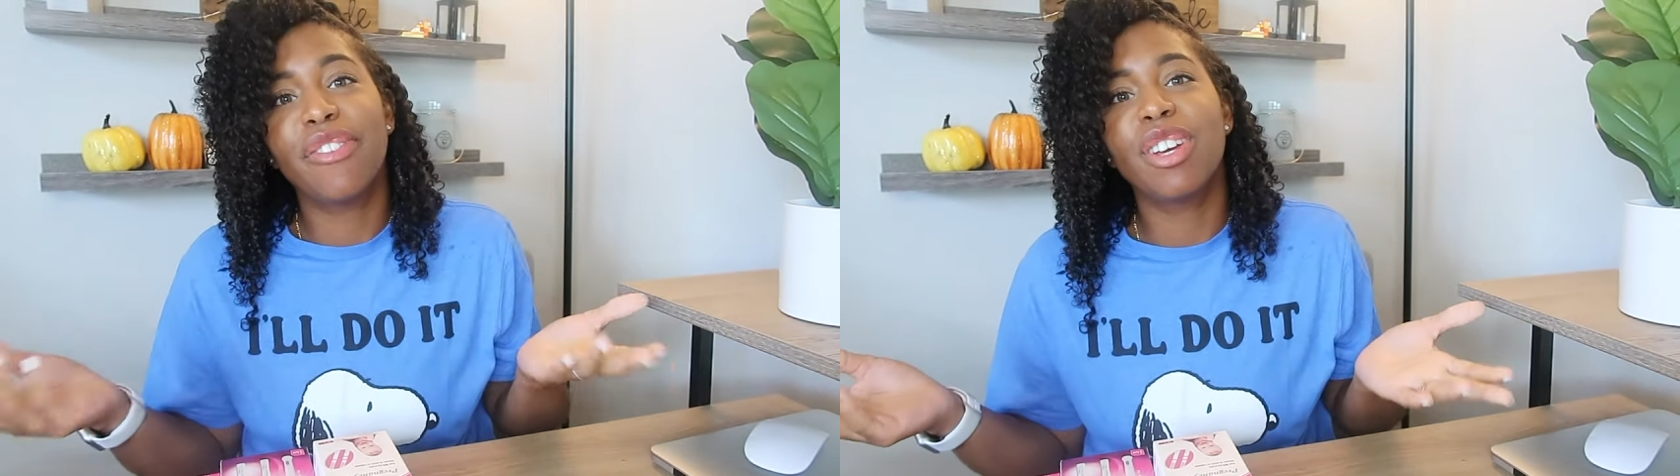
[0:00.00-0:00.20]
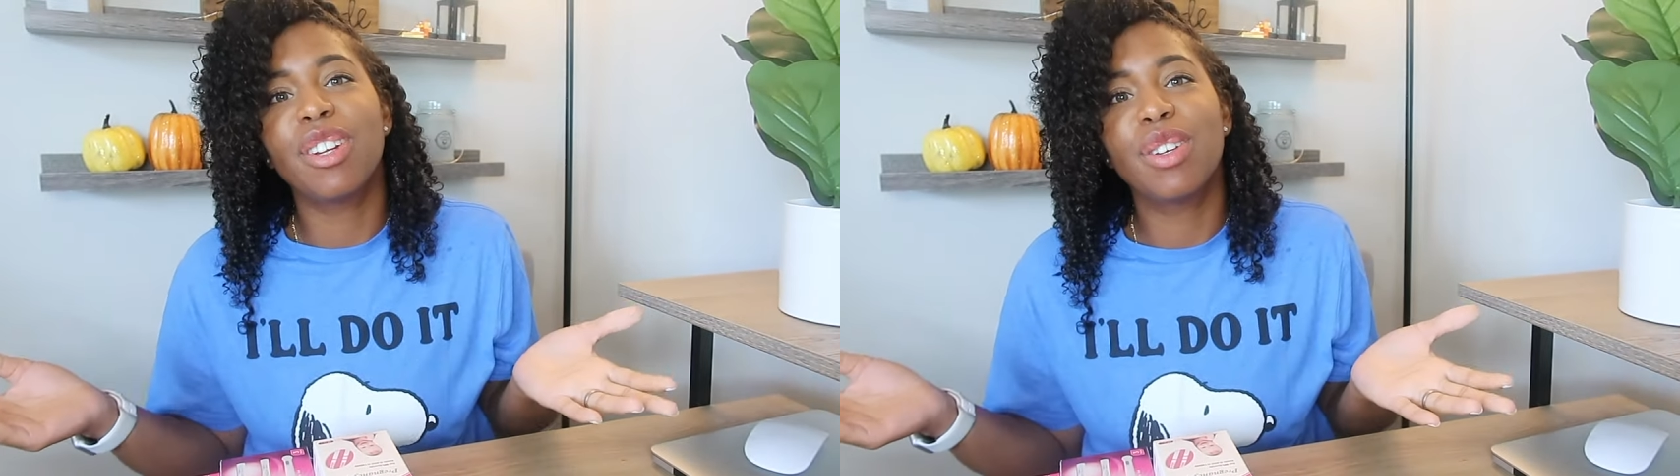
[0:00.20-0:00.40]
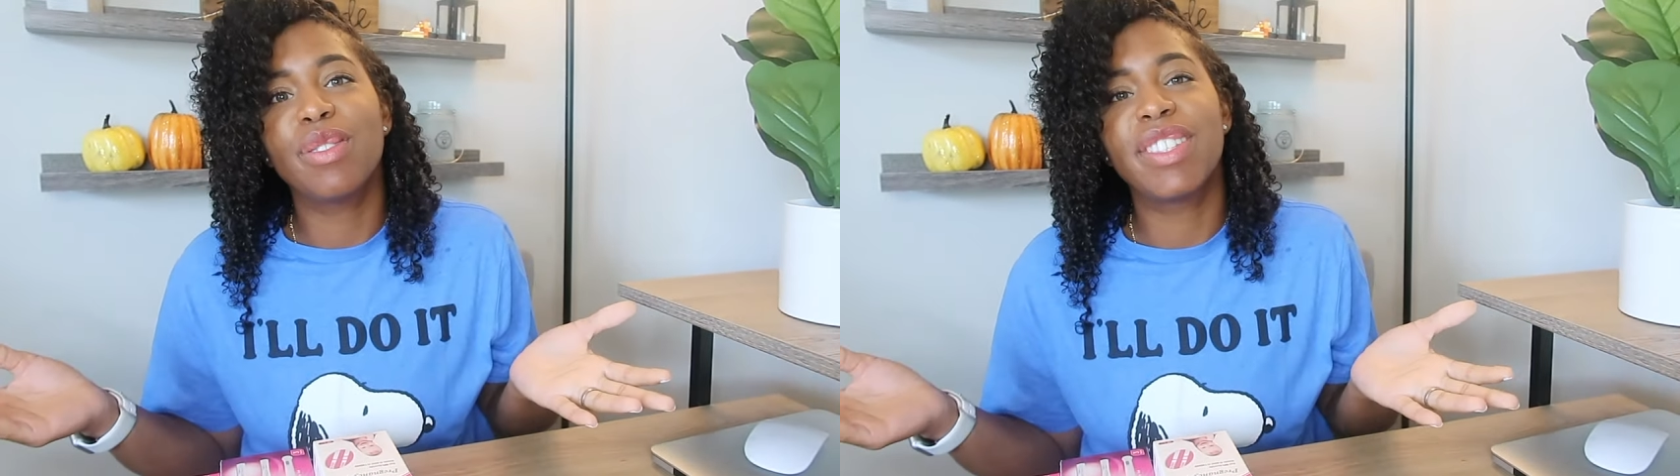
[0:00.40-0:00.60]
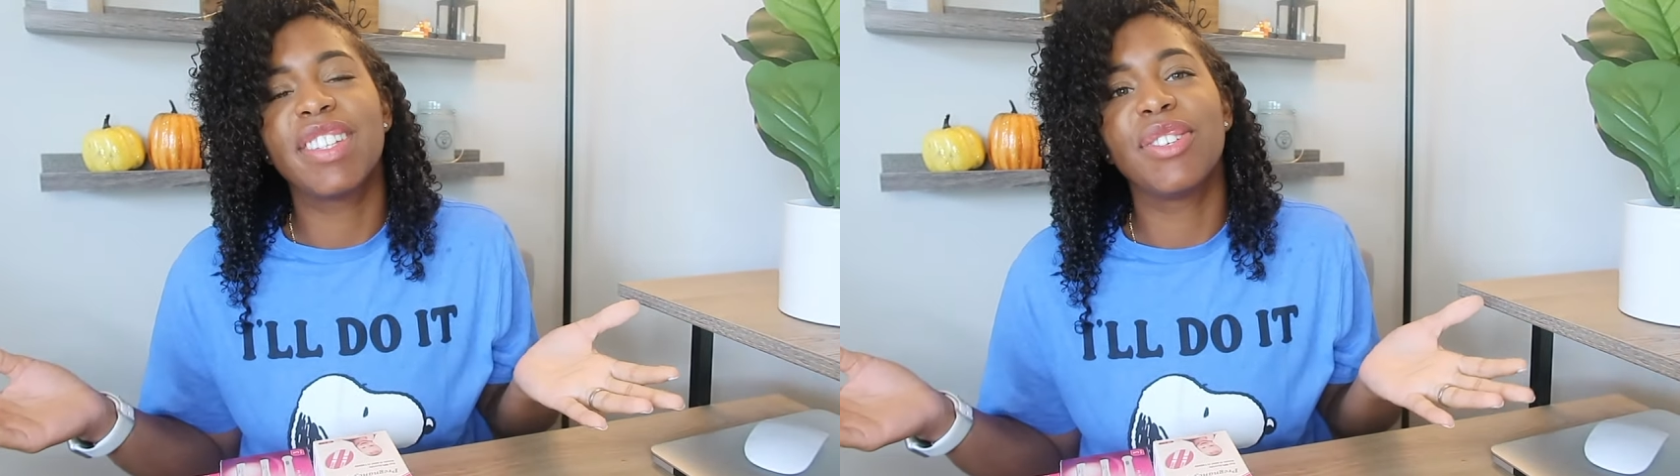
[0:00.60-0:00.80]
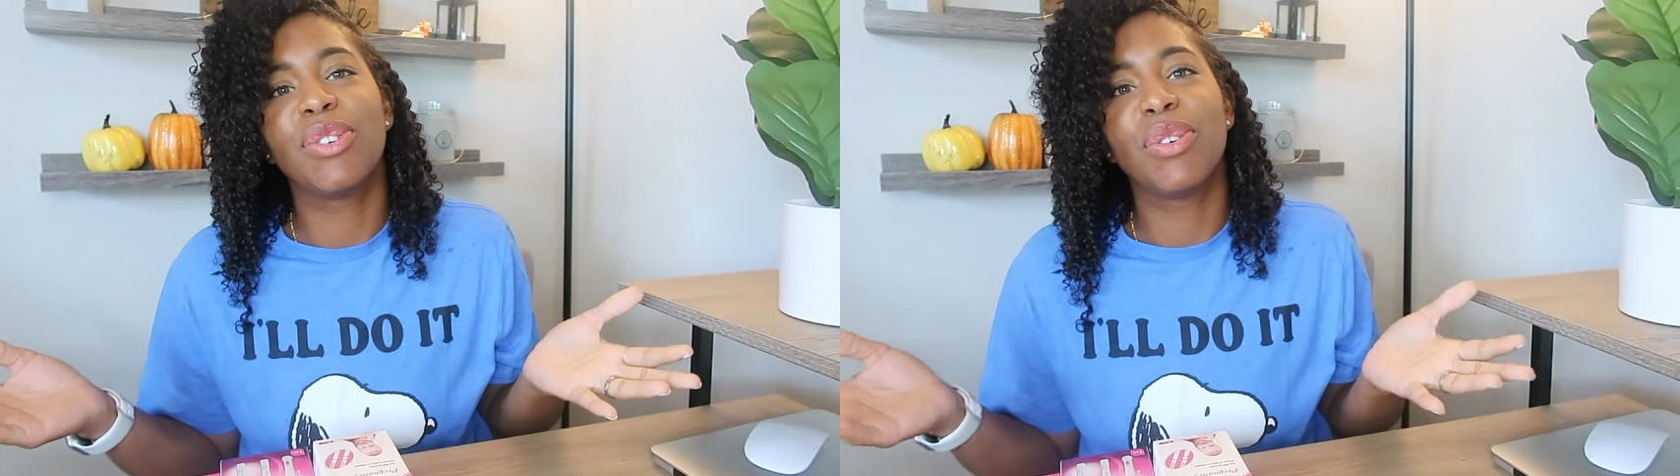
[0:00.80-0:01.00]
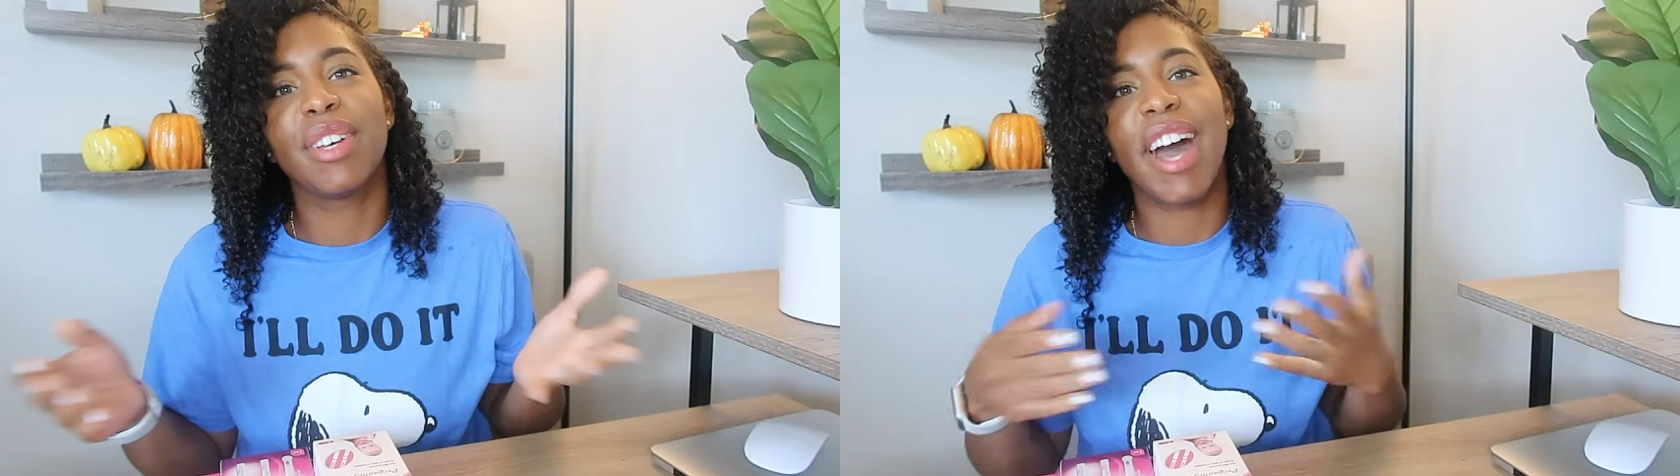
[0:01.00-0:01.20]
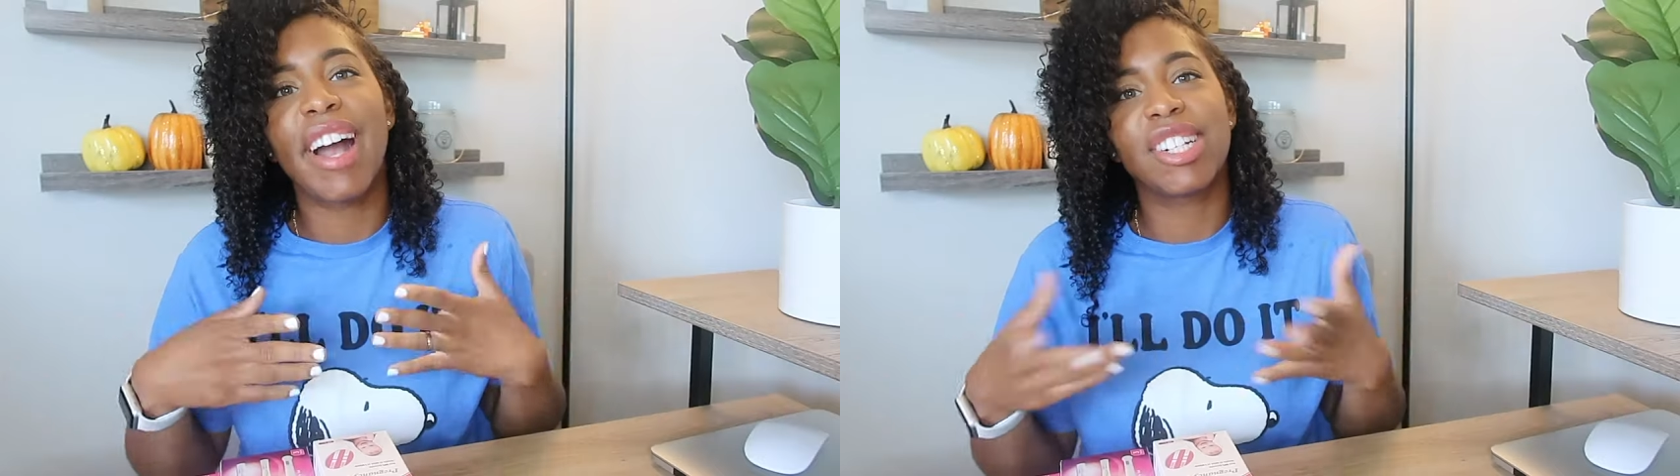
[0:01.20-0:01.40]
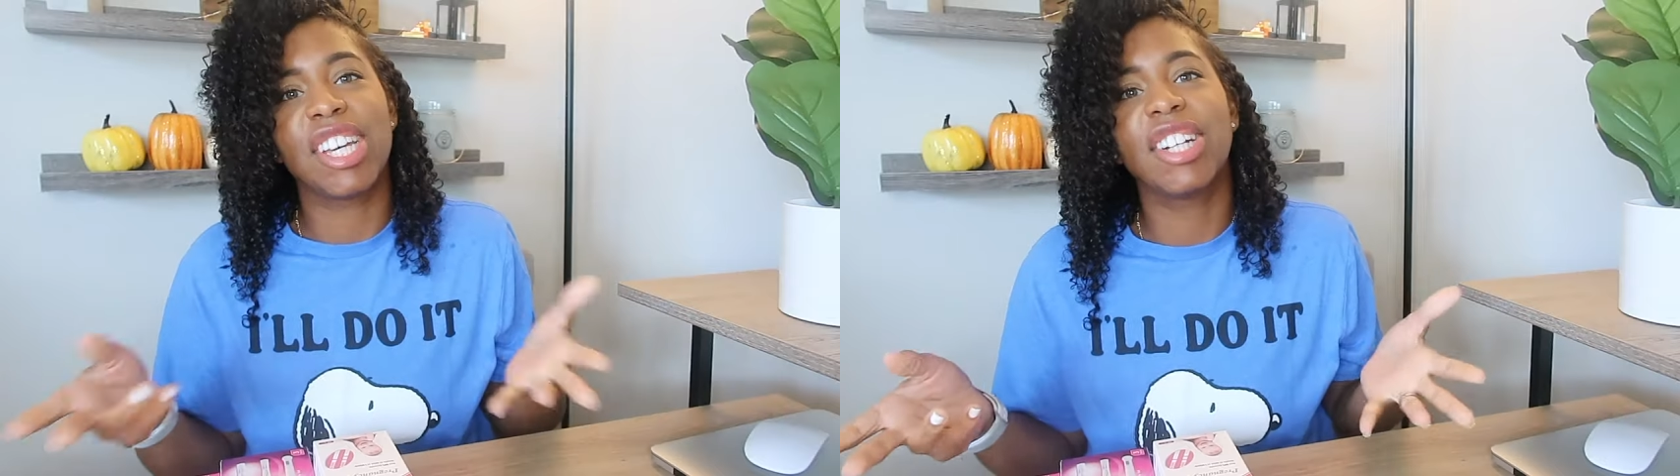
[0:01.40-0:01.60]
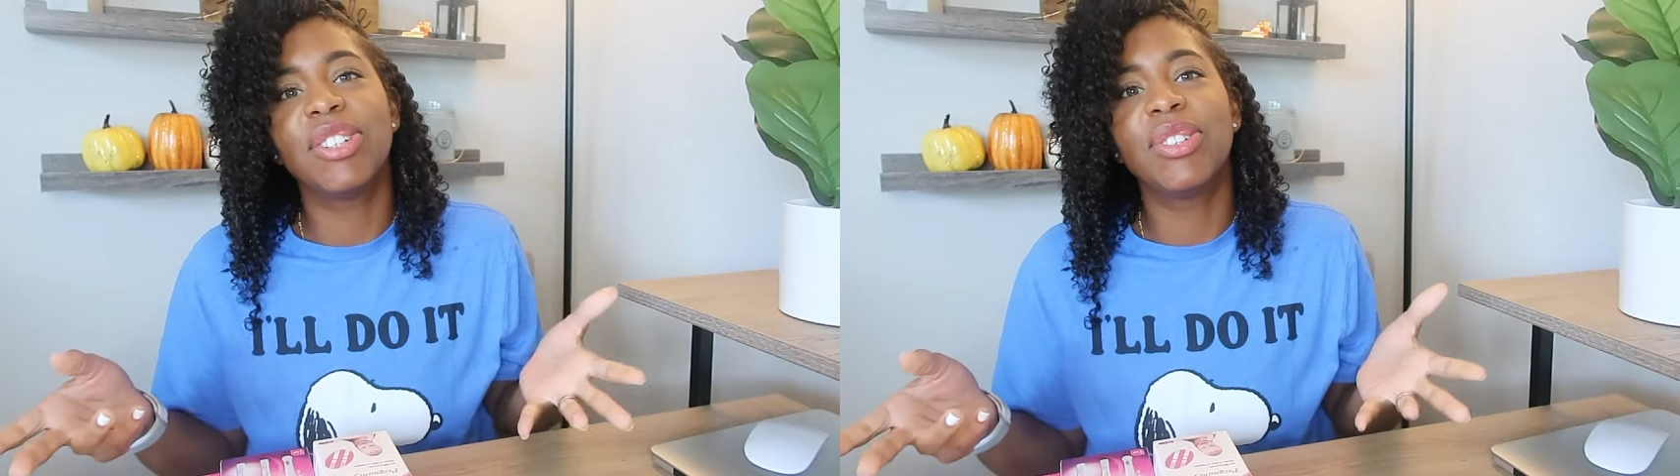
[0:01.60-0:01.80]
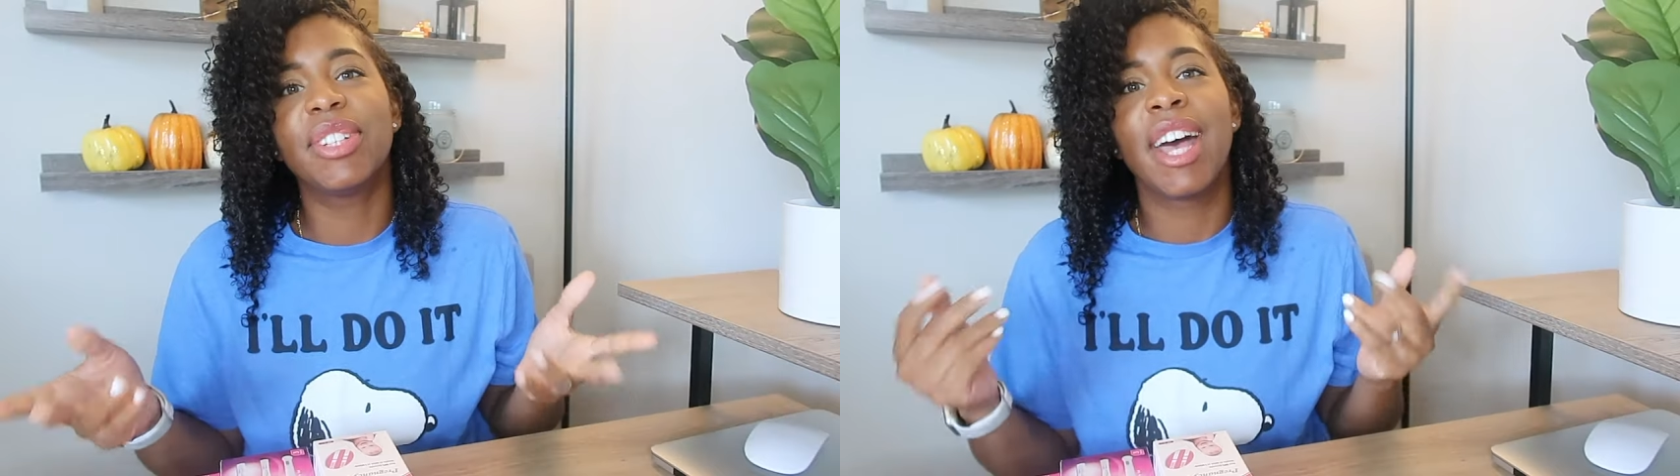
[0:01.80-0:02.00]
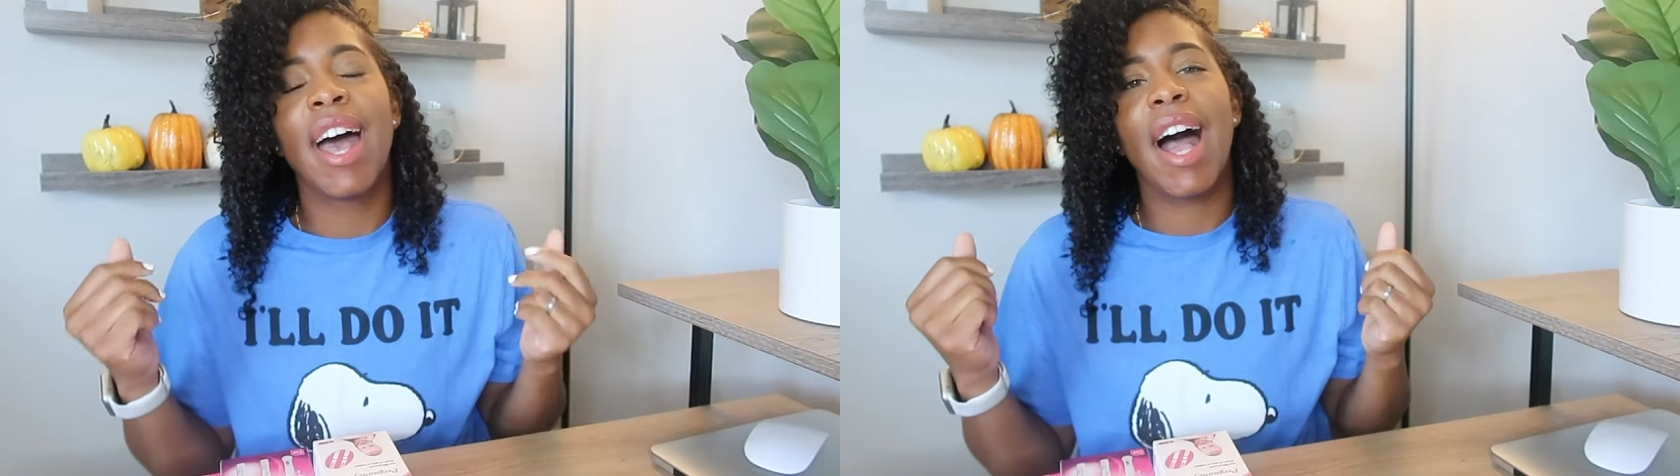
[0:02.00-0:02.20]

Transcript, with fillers: if you're new to our channel